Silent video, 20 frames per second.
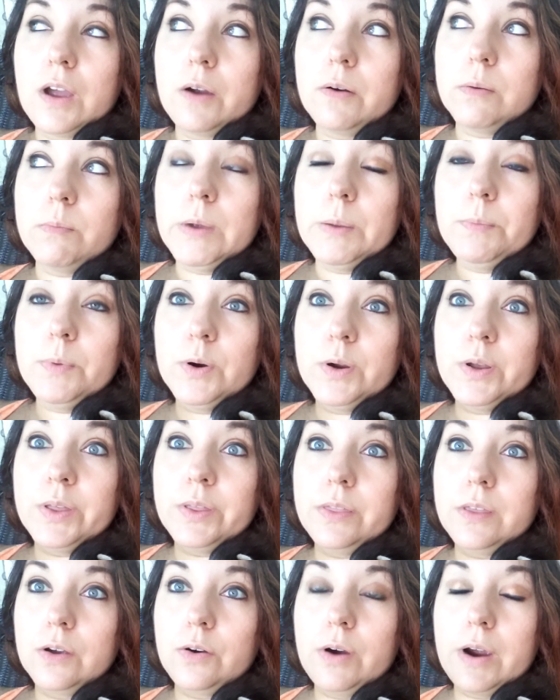i
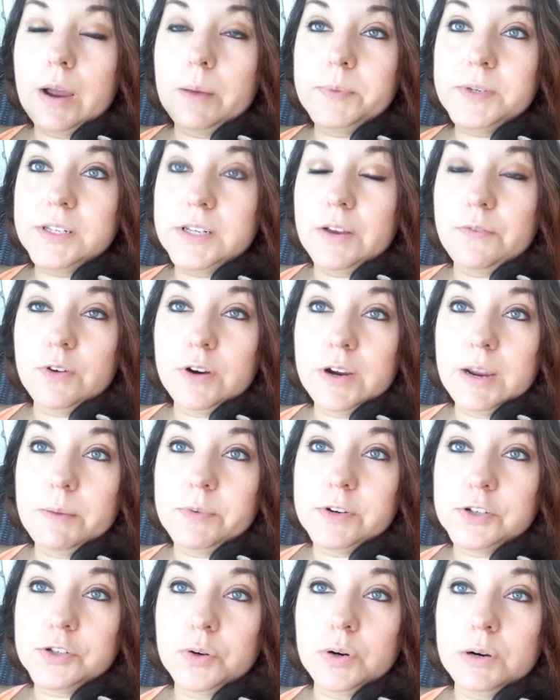remember the crabs never
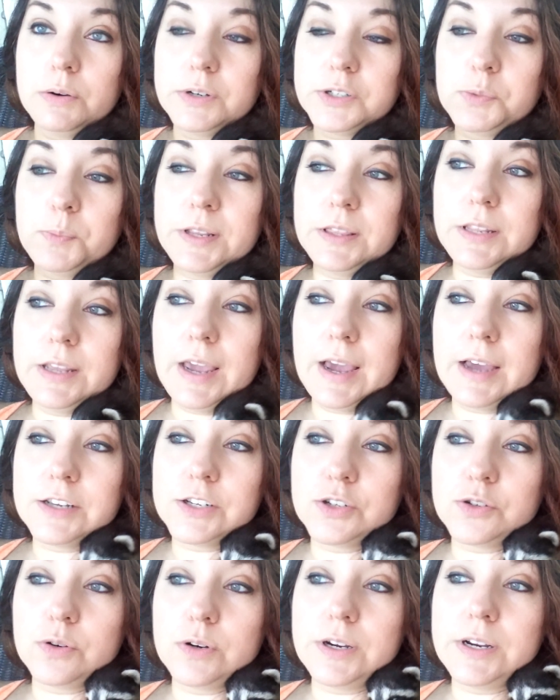came to shore which meant the
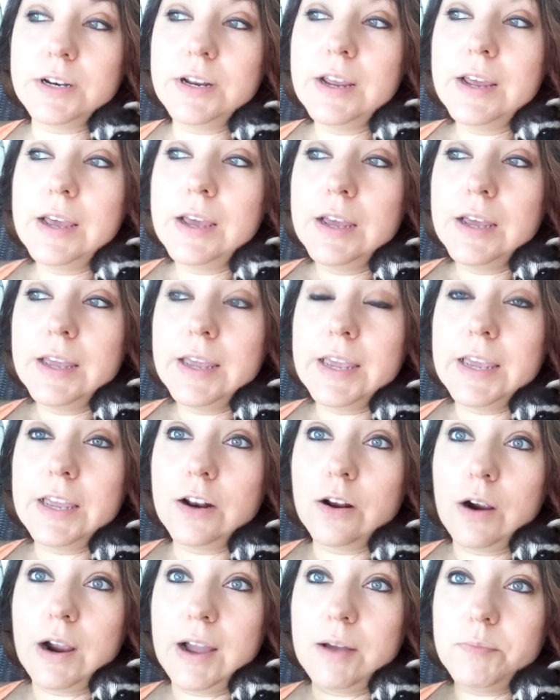asteroid
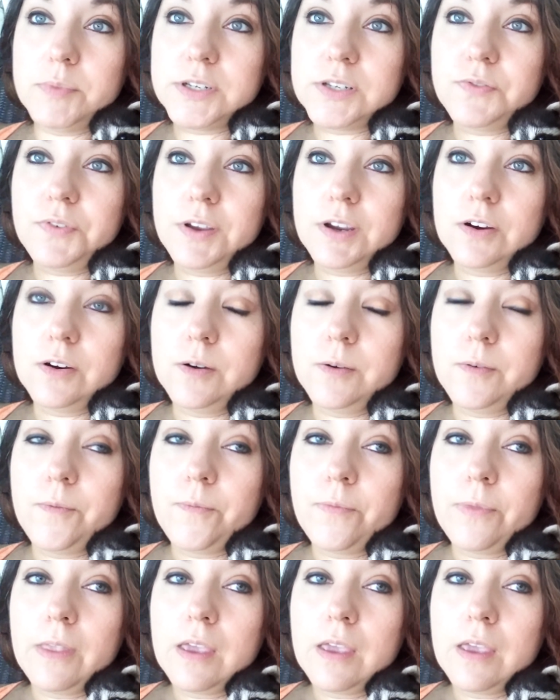hit our atmosphere